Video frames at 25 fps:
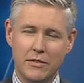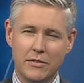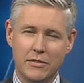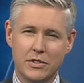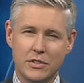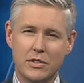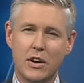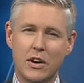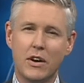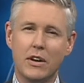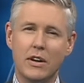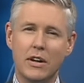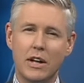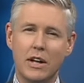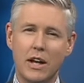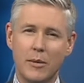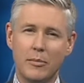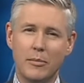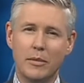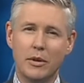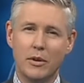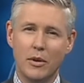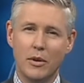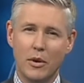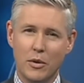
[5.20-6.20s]
of starting
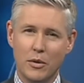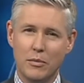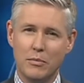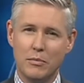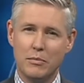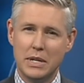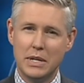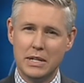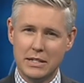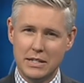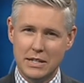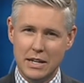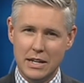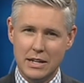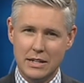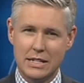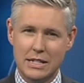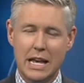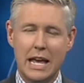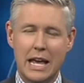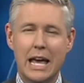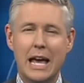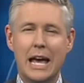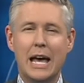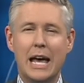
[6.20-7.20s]
up their own
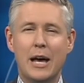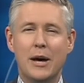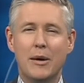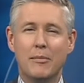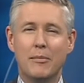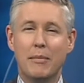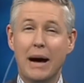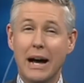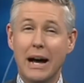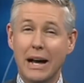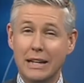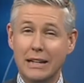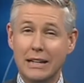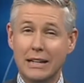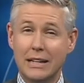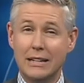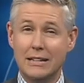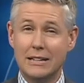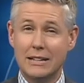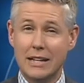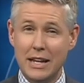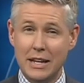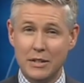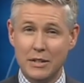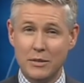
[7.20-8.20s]
business. But
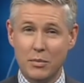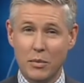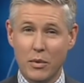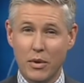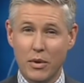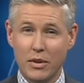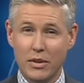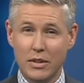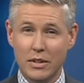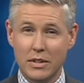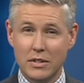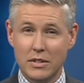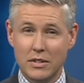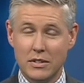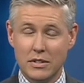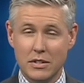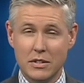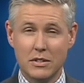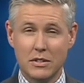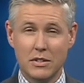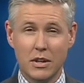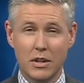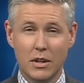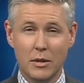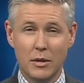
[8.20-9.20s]
it takes more than
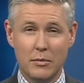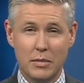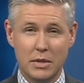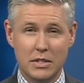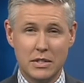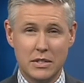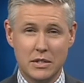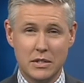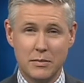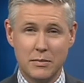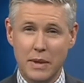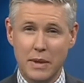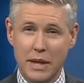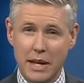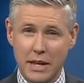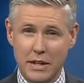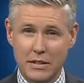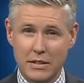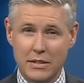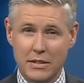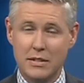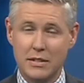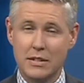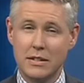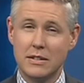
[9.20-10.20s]
just a solid business
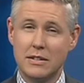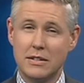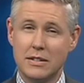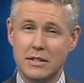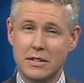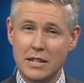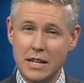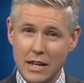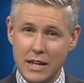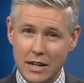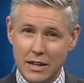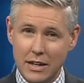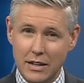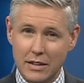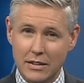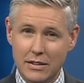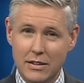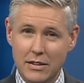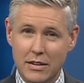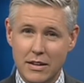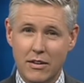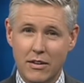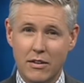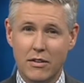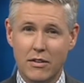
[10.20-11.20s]
plan to succeed.
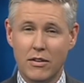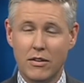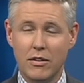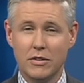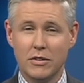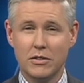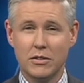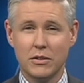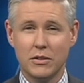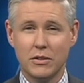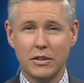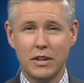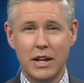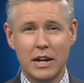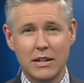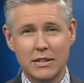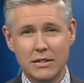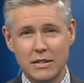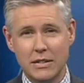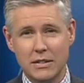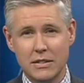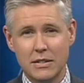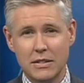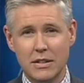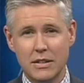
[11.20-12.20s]
There are also
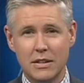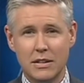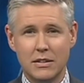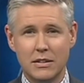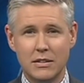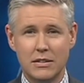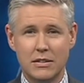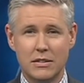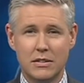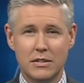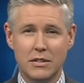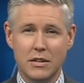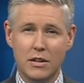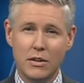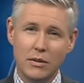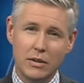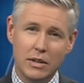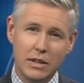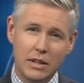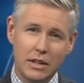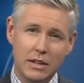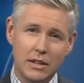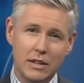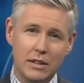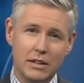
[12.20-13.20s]
licensing,
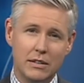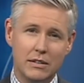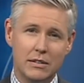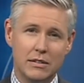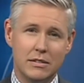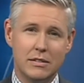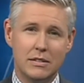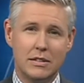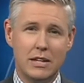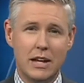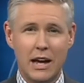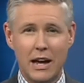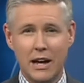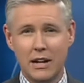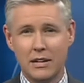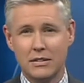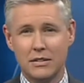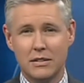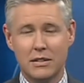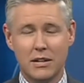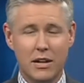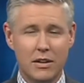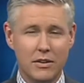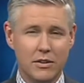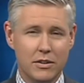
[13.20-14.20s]
zoning, and
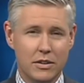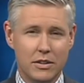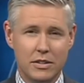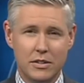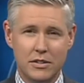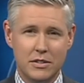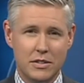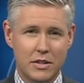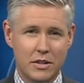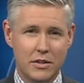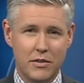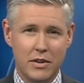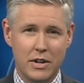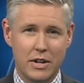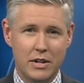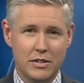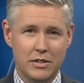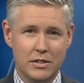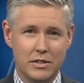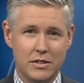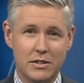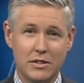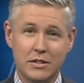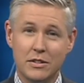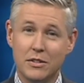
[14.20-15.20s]
tax and other
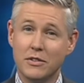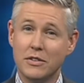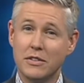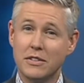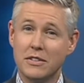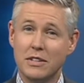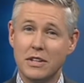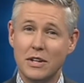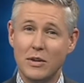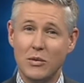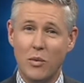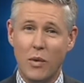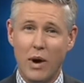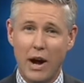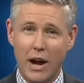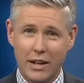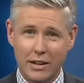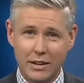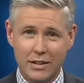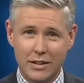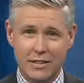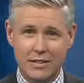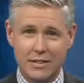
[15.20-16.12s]
considerations. And Christine Wiley